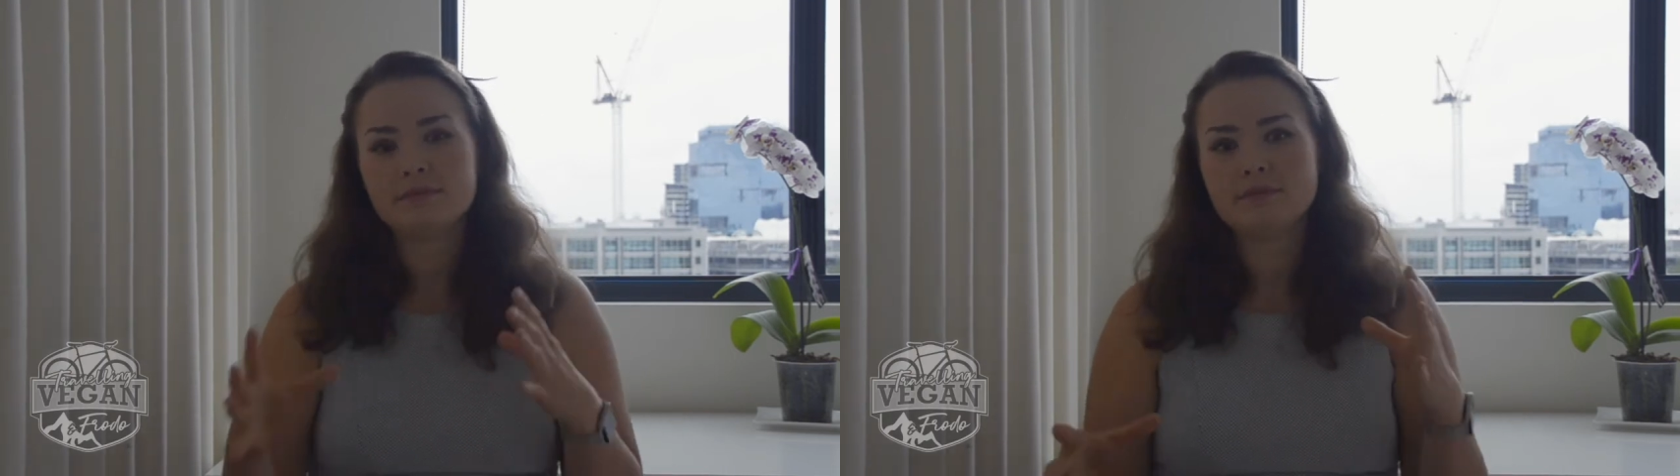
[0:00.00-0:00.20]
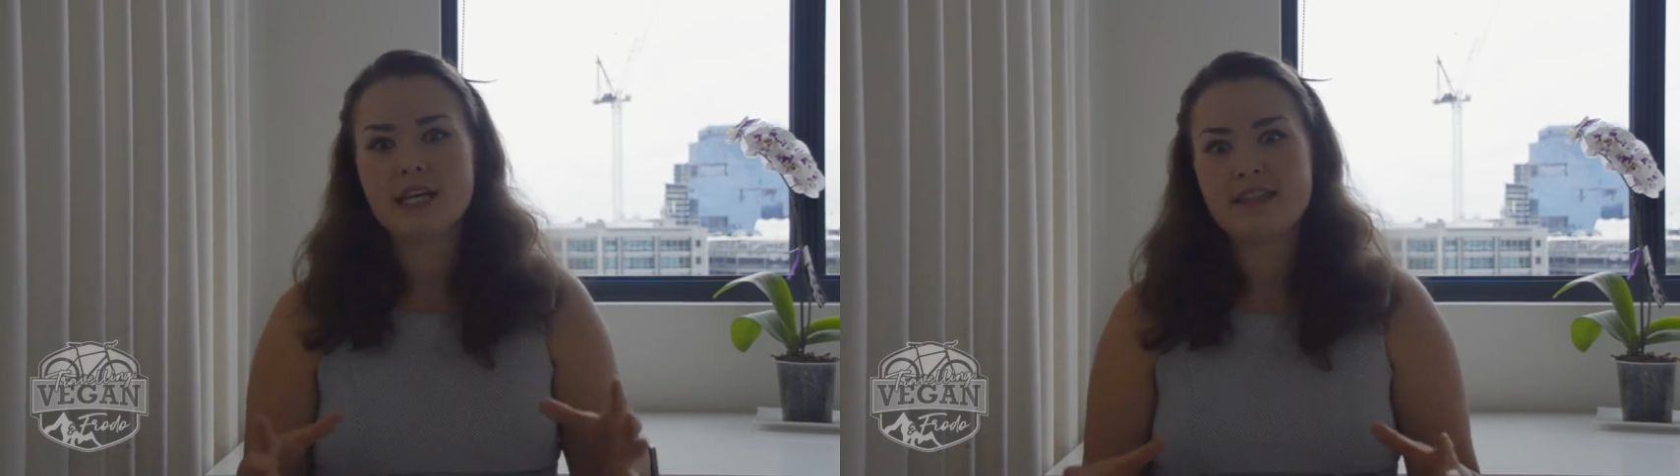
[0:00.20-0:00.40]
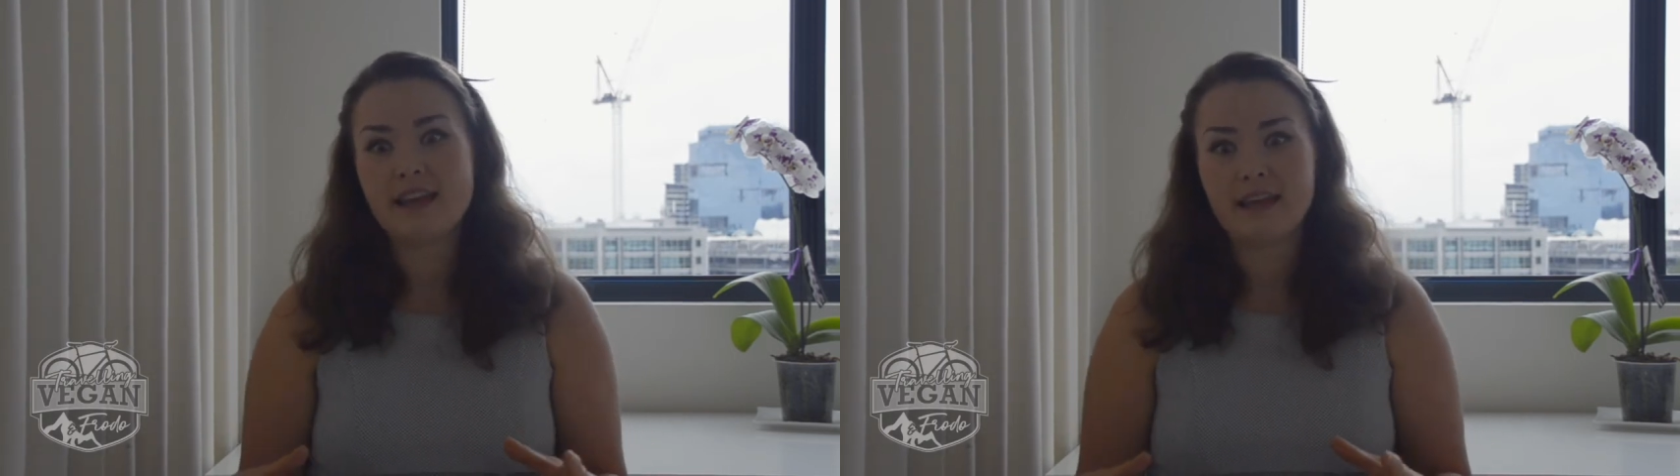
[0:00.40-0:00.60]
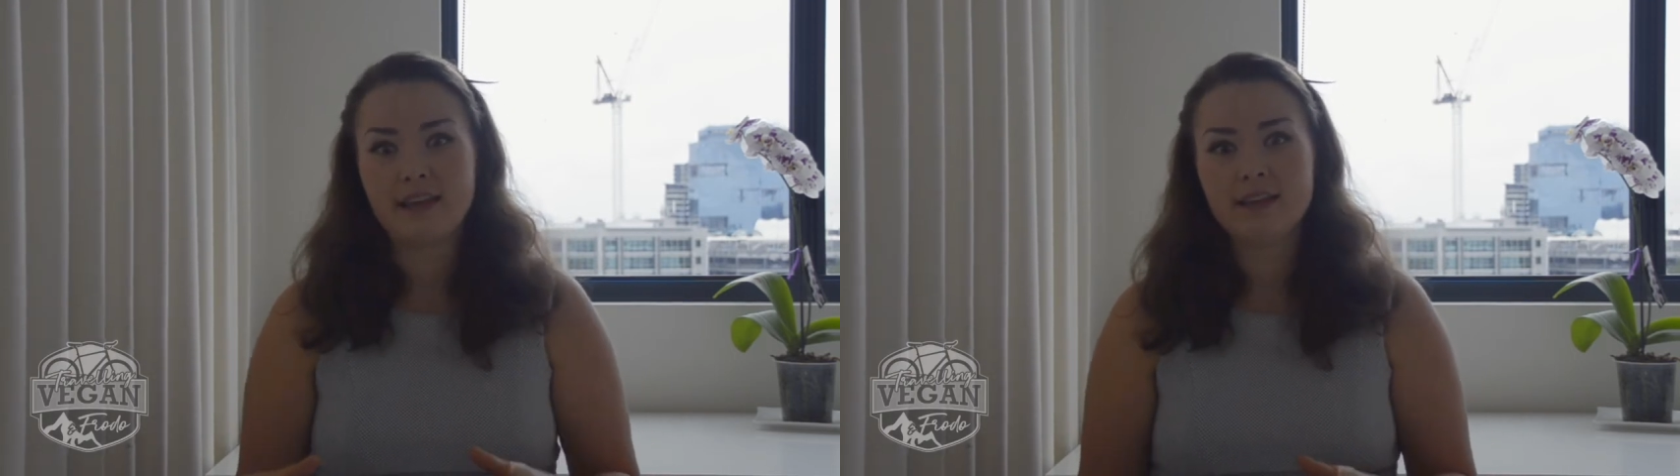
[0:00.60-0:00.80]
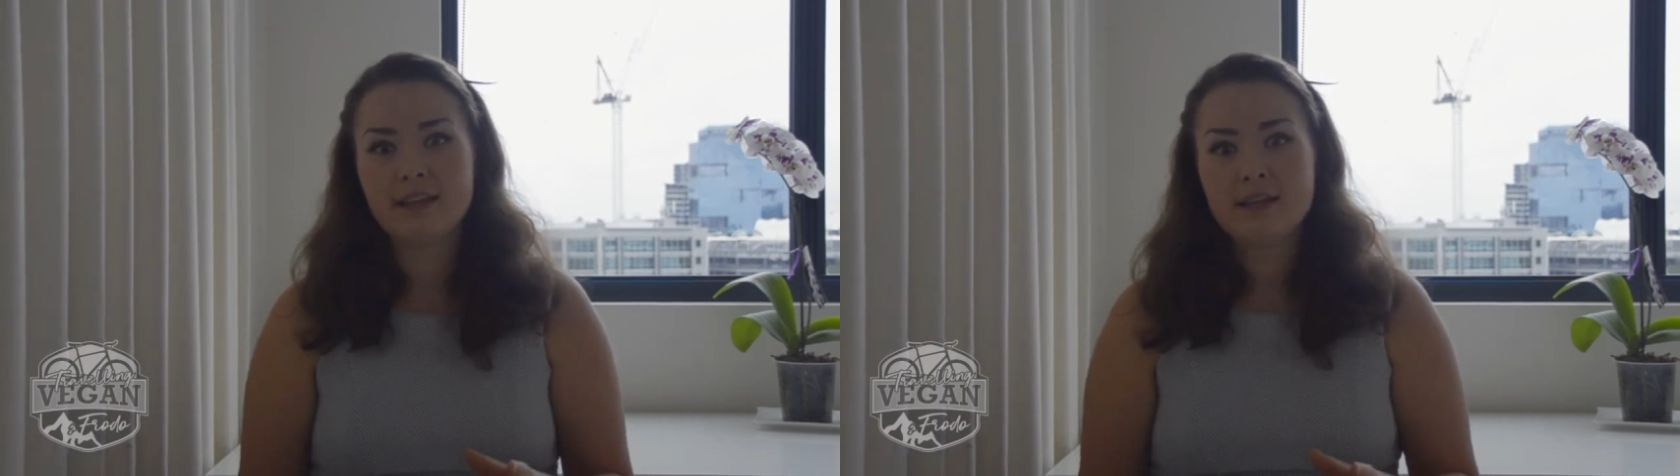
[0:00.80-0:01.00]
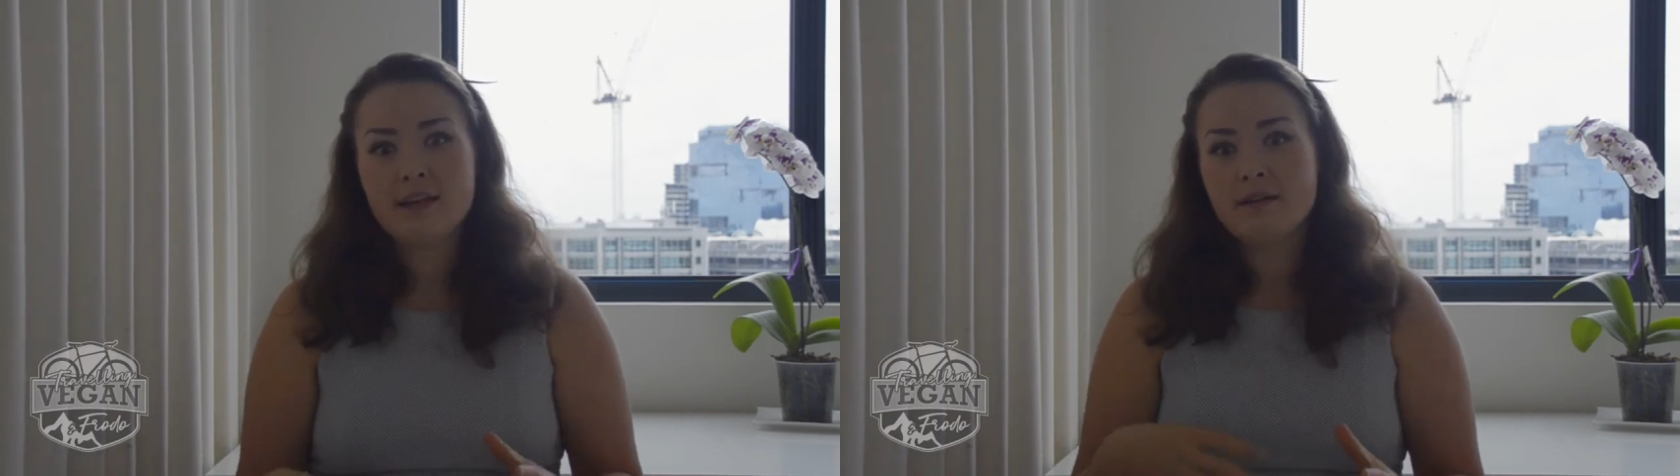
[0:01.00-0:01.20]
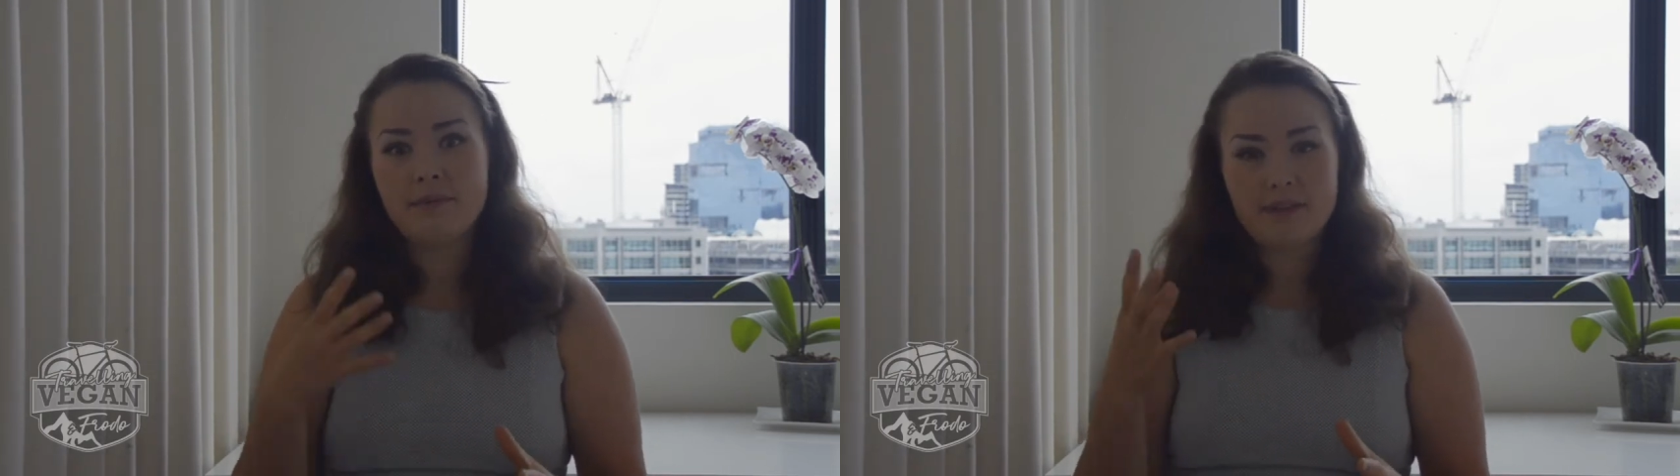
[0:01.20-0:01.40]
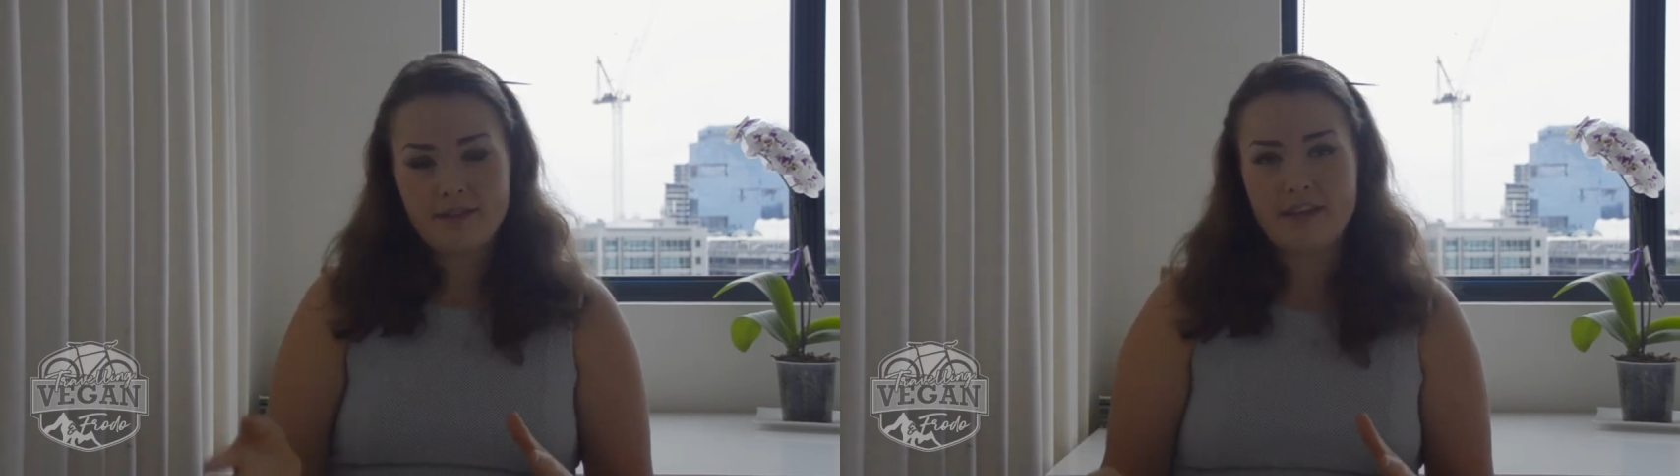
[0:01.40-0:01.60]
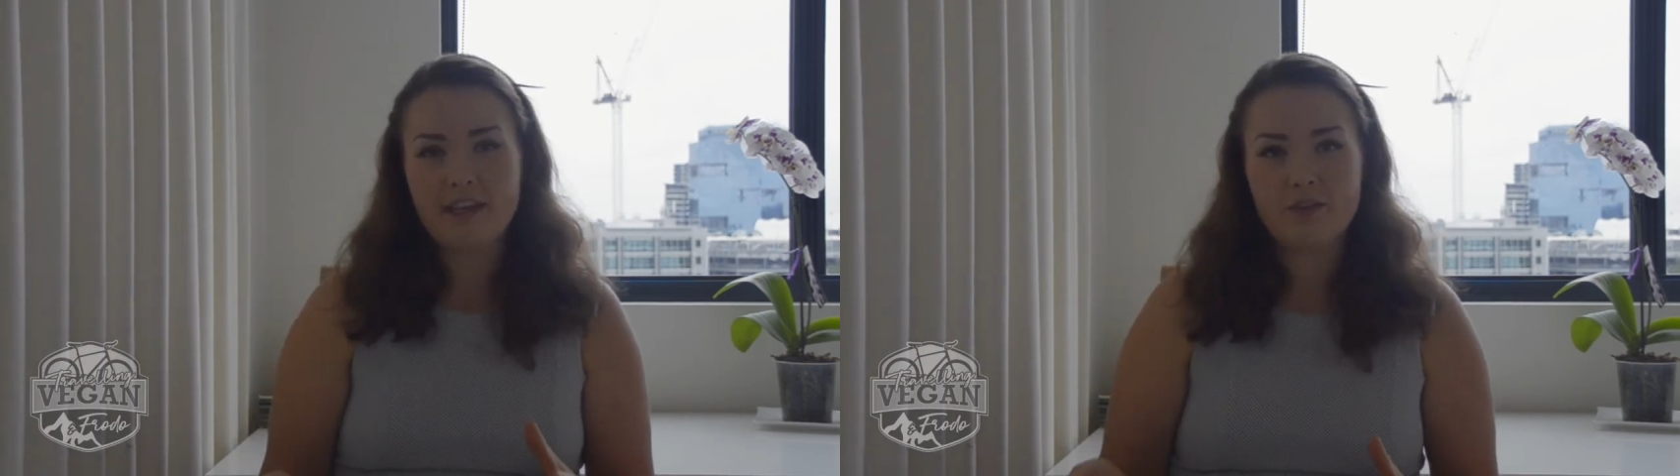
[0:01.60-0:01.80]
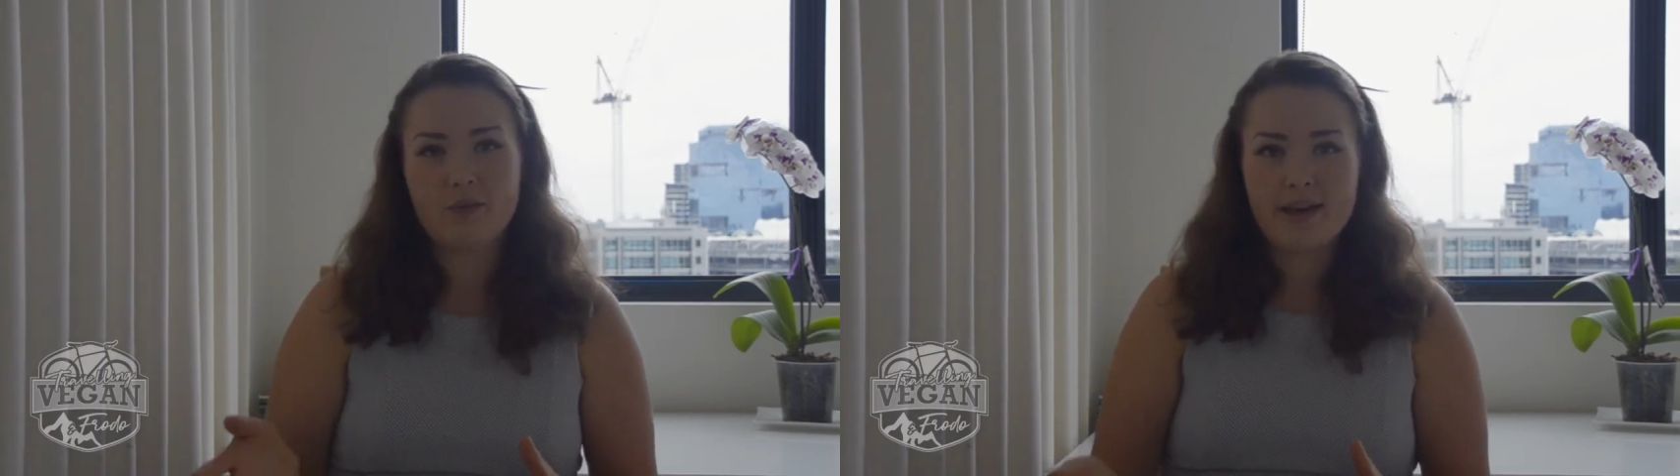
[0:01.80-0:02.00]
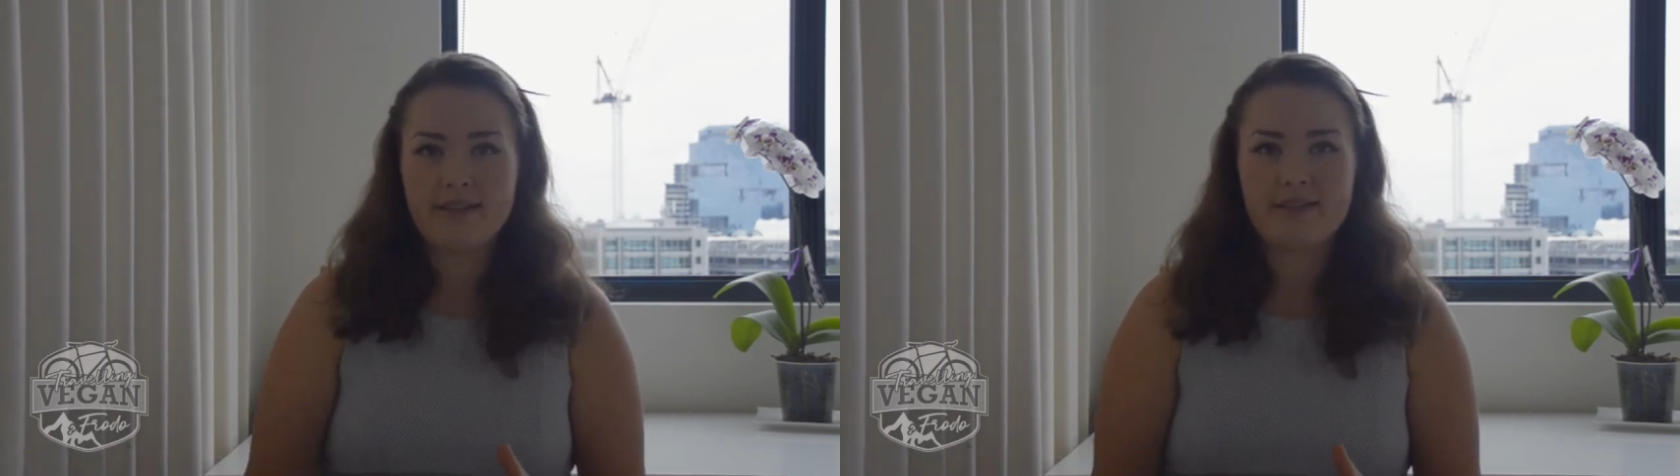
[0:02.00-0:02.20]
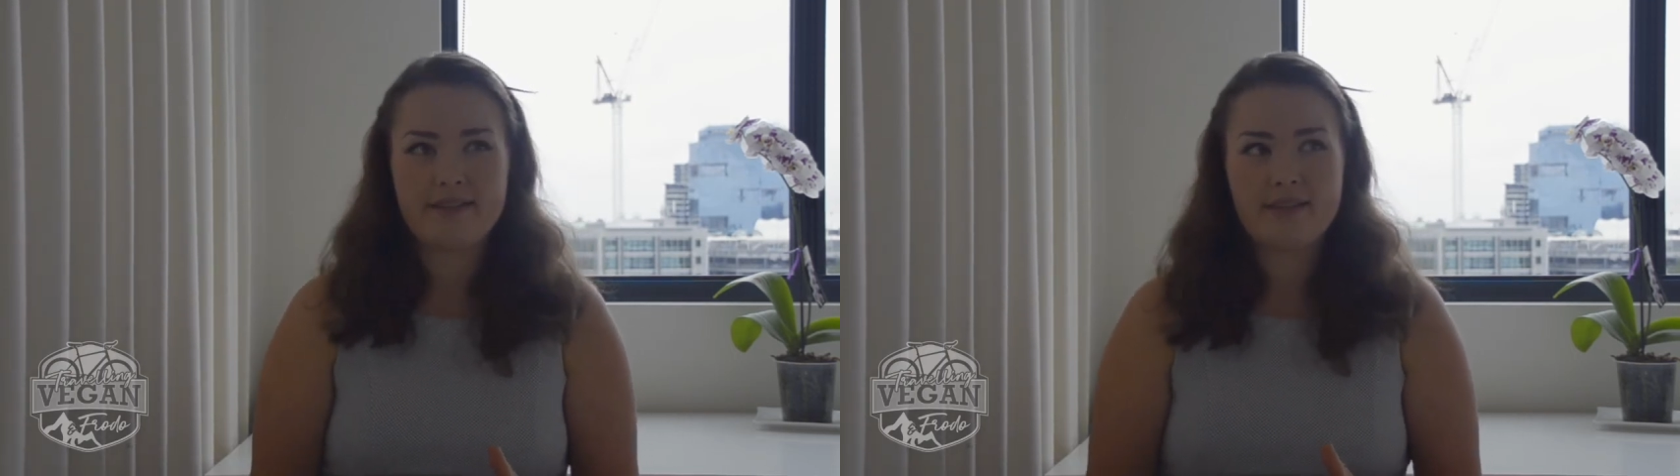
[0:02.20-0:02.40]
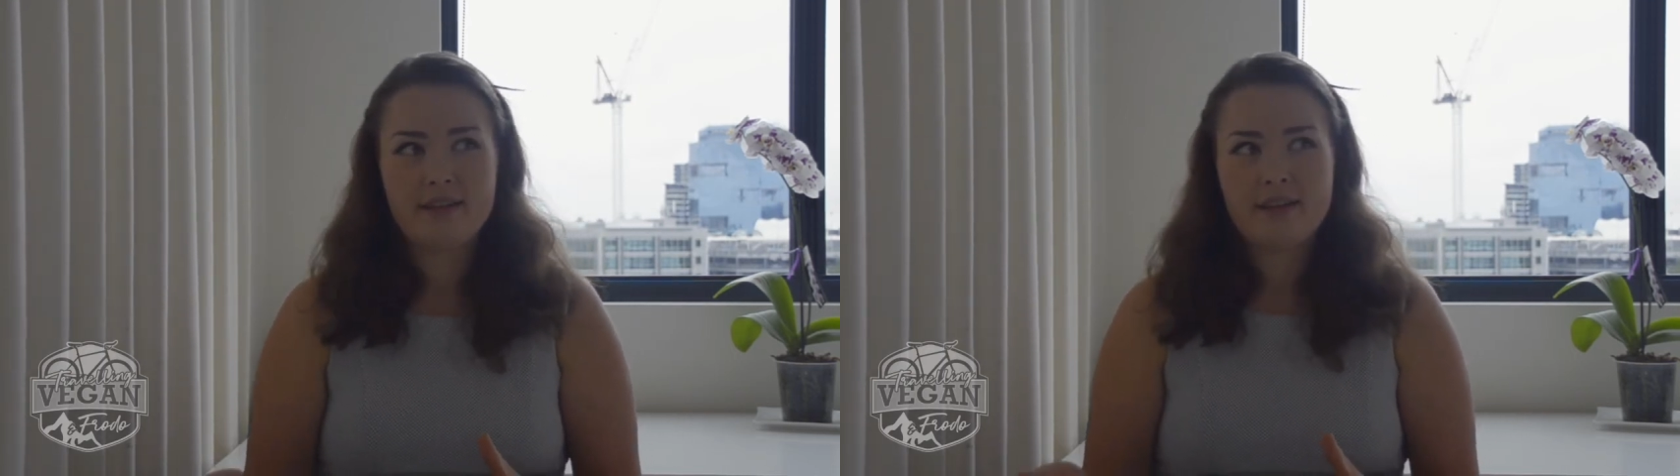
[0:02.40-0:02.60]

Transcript: thing. But the thing with